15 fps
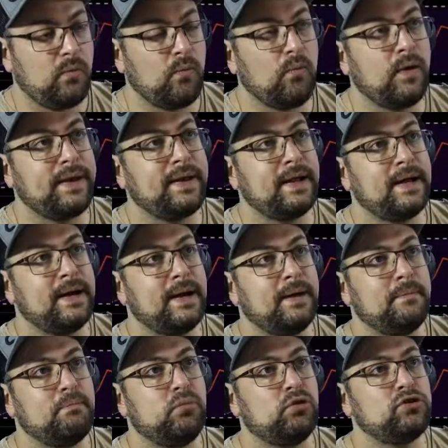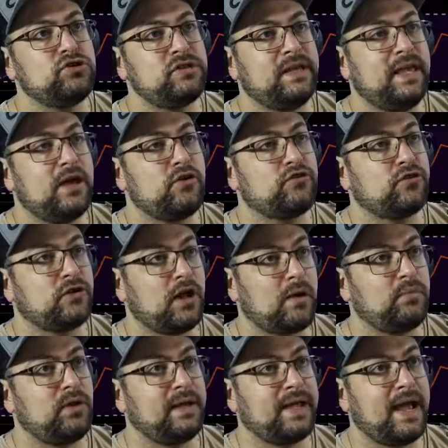when bullish indicators are not
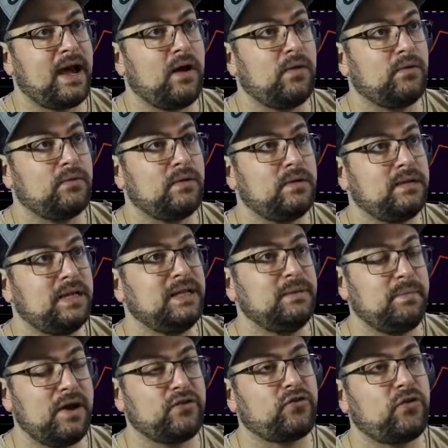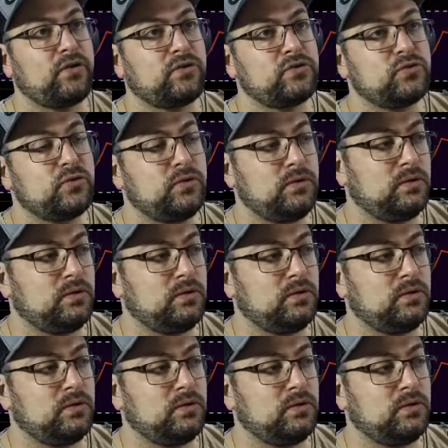playing out, then the bears are in control,